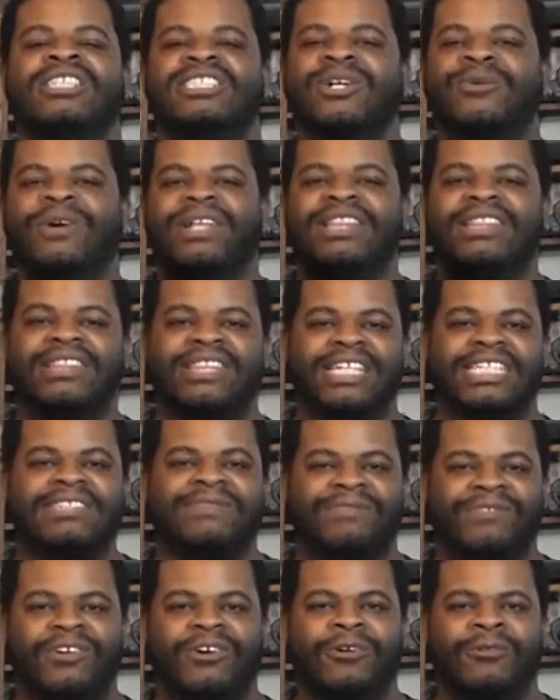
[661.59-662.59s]
So in this
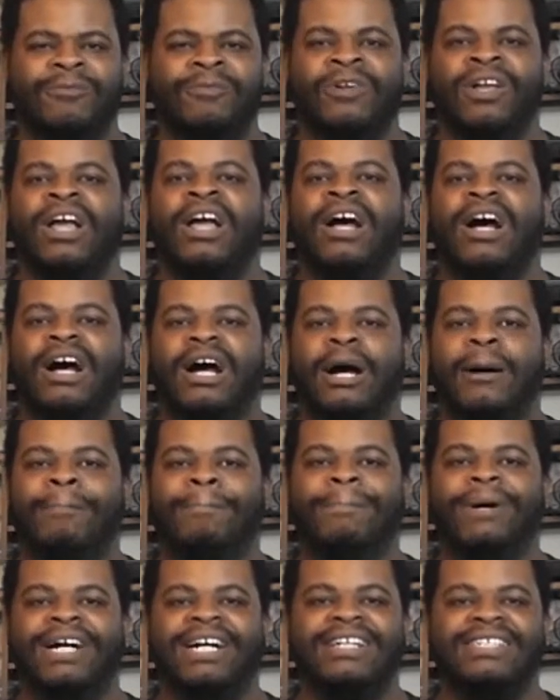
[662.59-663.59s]
film,
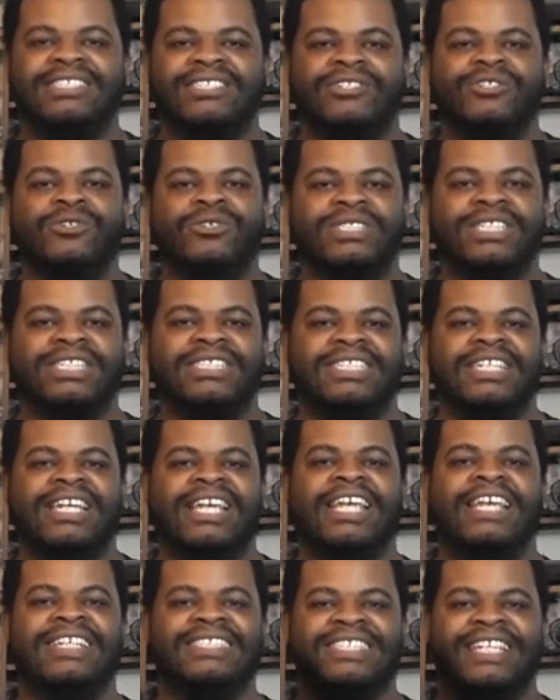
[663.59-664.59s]
Buzz uses
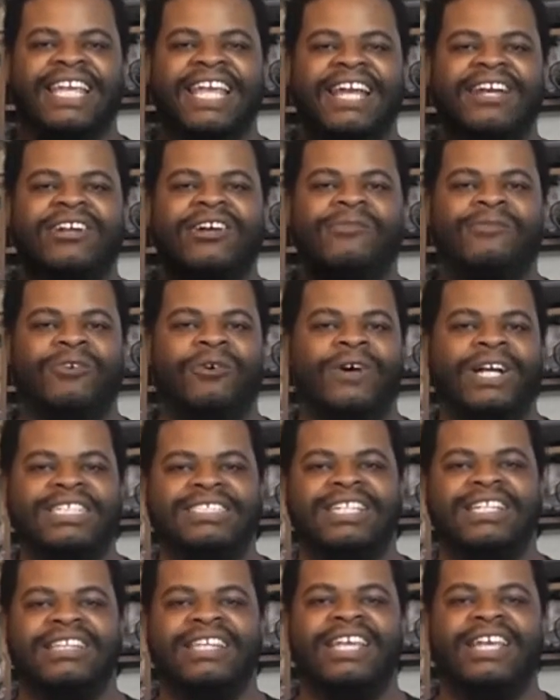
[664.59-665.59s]
his inner
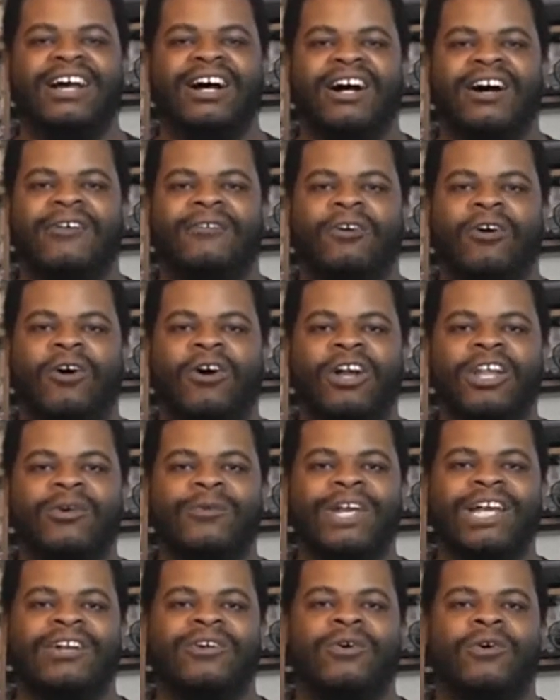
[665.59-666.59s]
voice, the audio
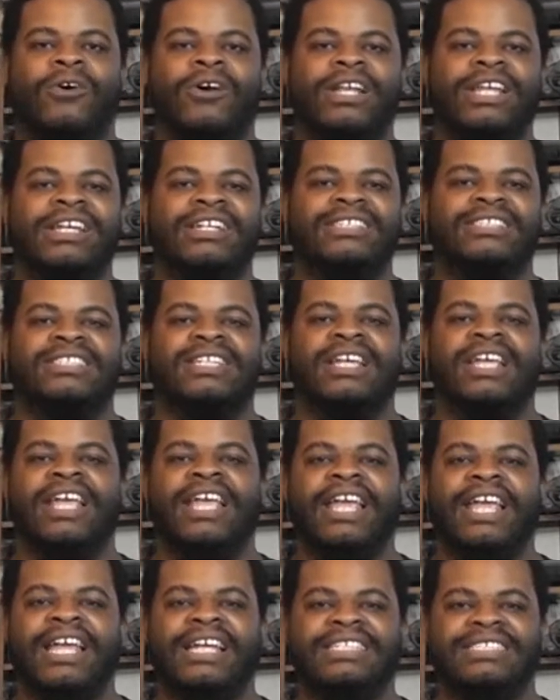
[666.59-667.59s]
recordings
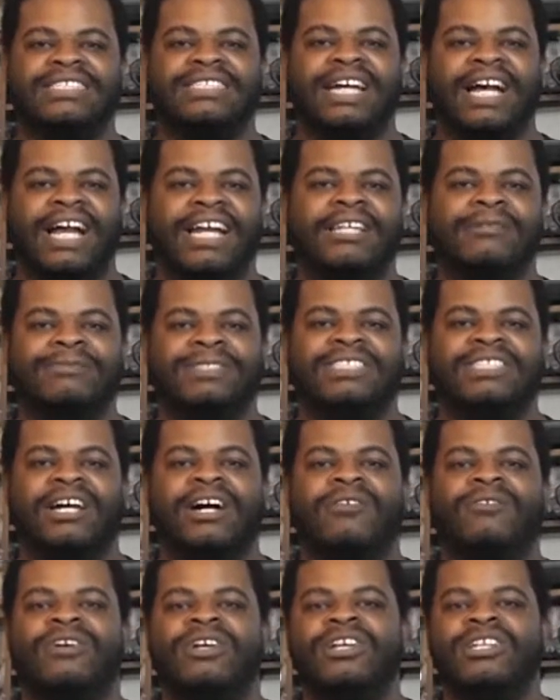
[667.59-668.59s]
inside
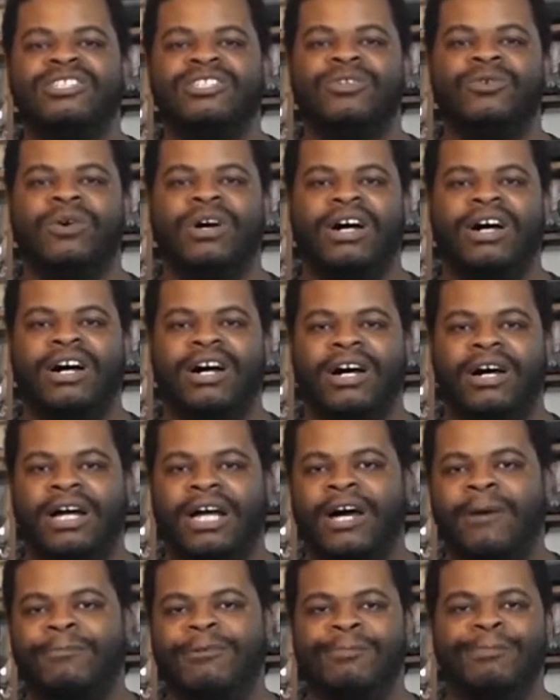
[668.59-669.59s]
himself, to
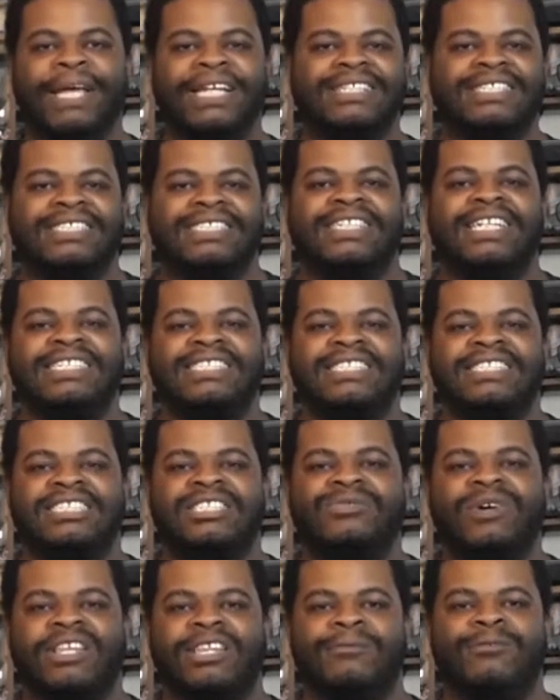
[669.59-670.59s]
help him make decisions
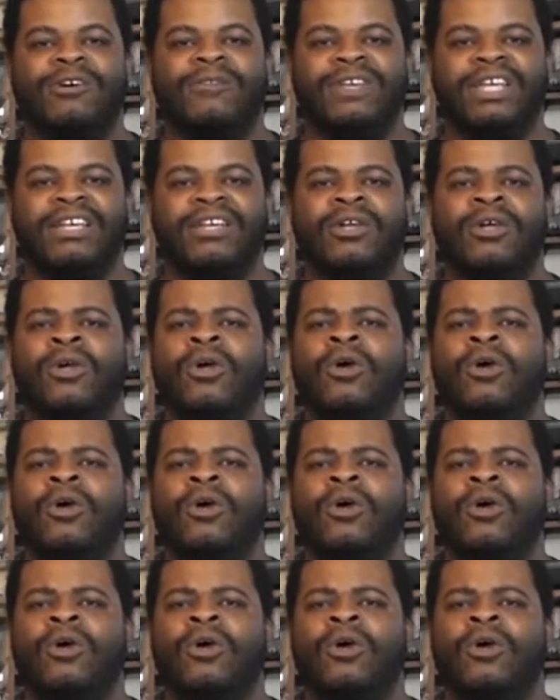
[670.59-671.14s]
throughout the movie.